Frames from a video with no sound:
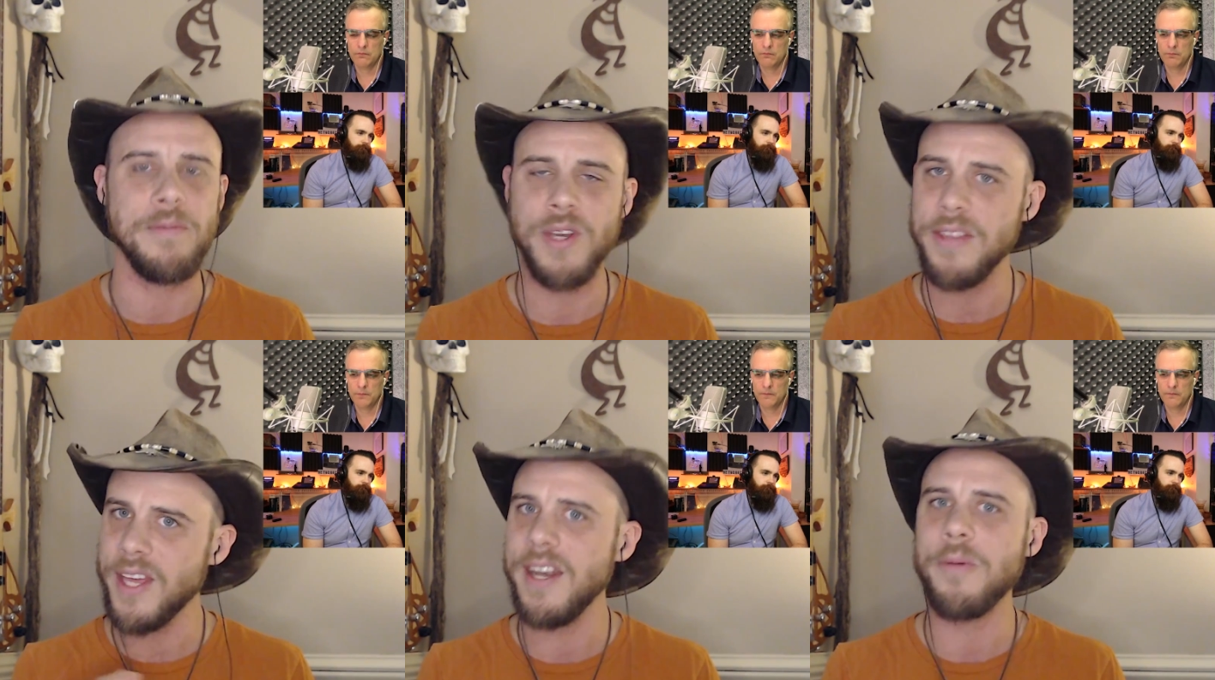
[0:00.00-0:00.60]
Speaker 1: You've got
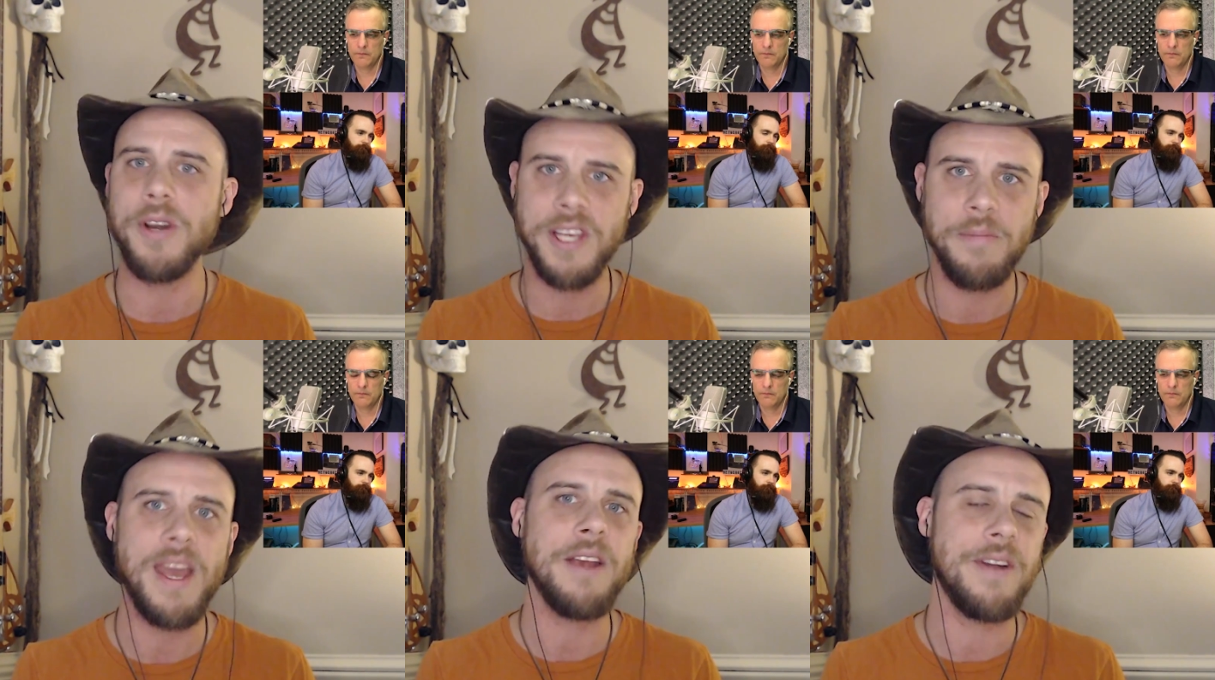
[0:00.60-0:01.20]
that networking
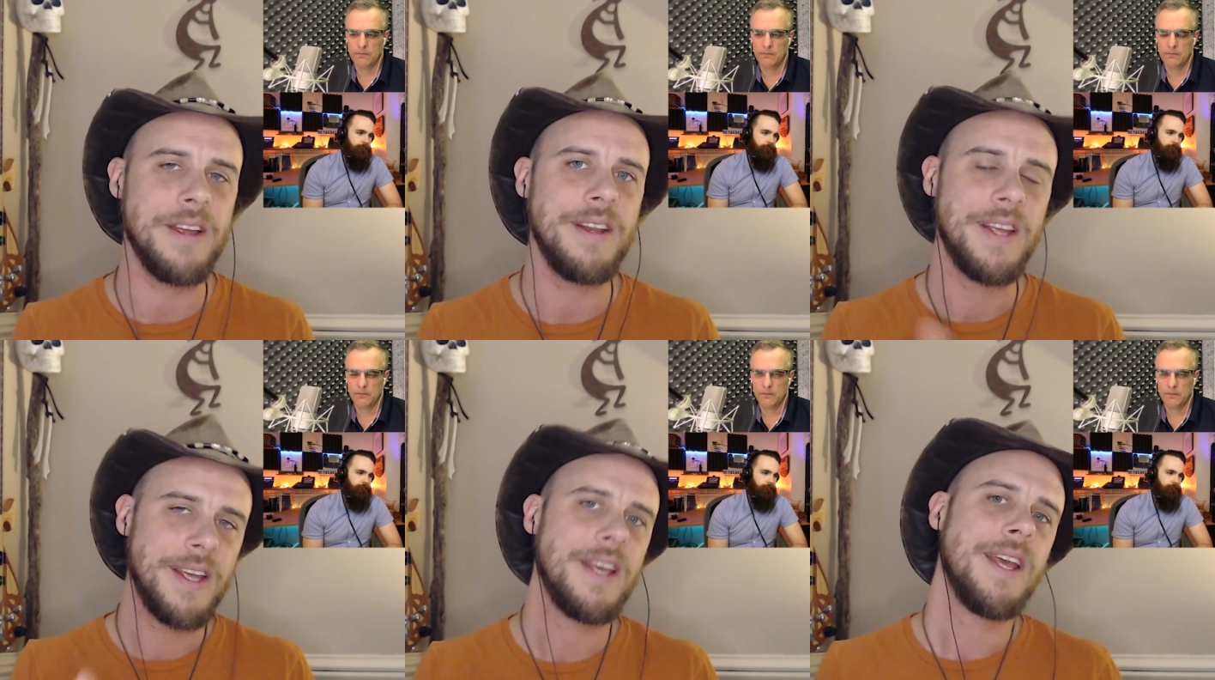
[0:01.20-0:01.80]
background,
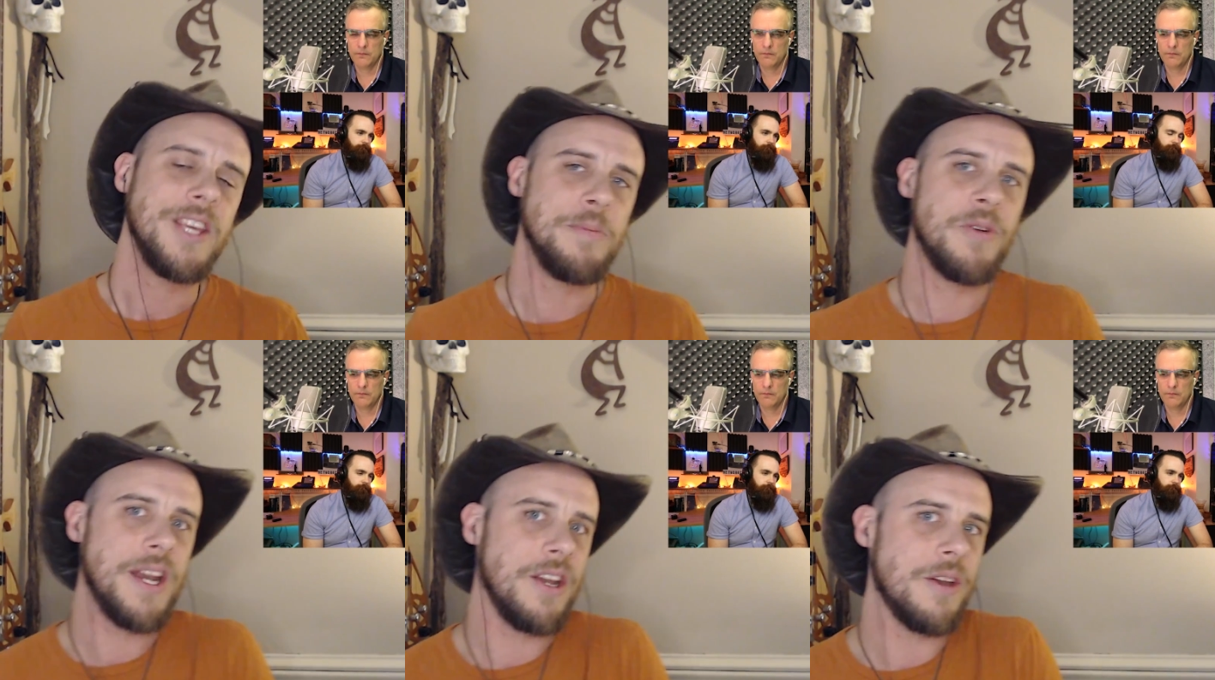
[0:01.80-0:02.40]
you'd be
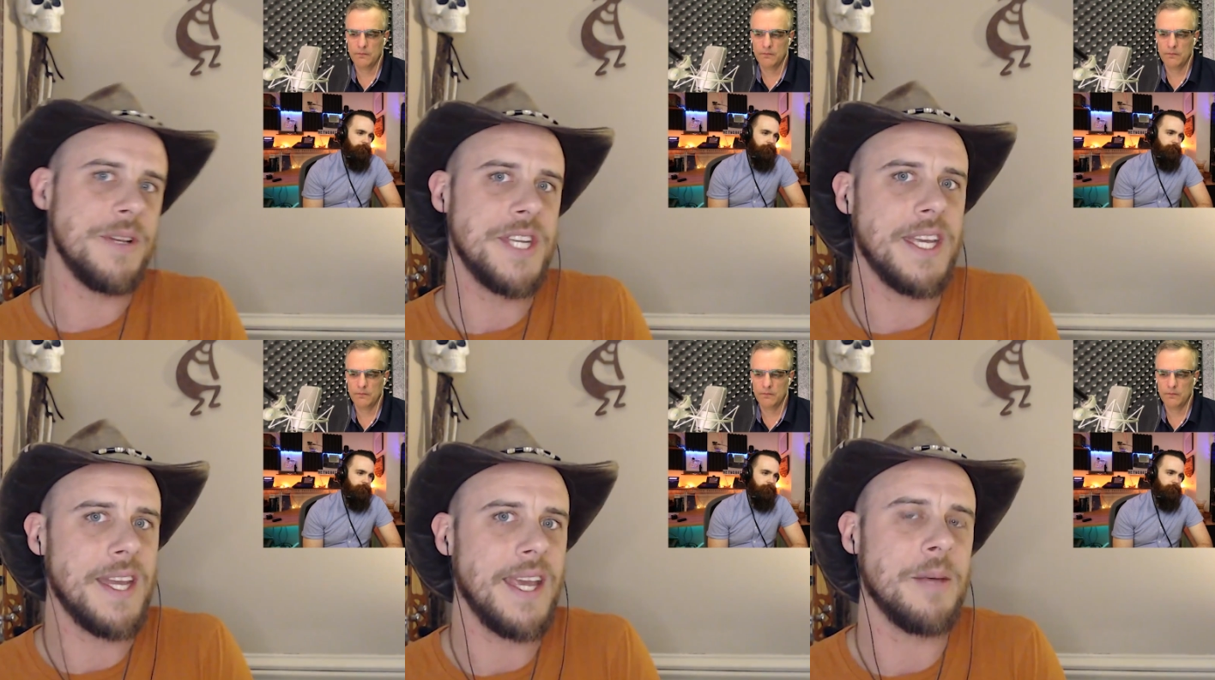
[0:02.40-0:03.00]
ready to go and dig
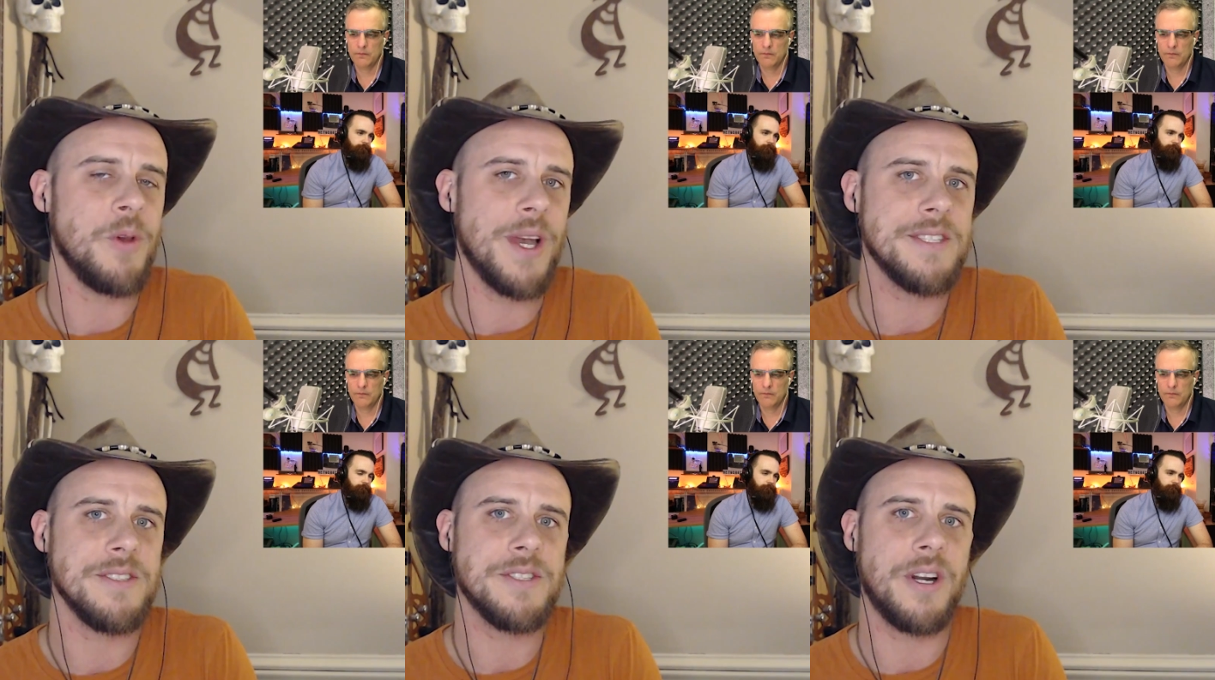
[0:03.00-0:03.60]
into AWS
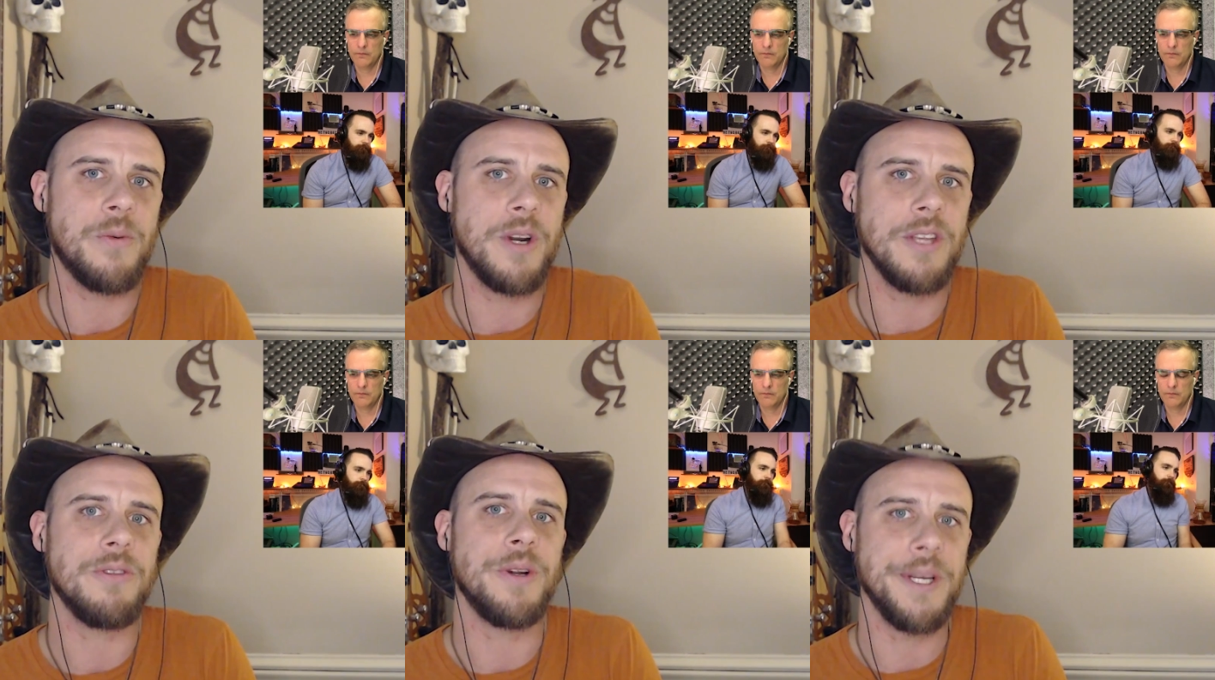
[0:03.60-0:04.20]
and start working through it.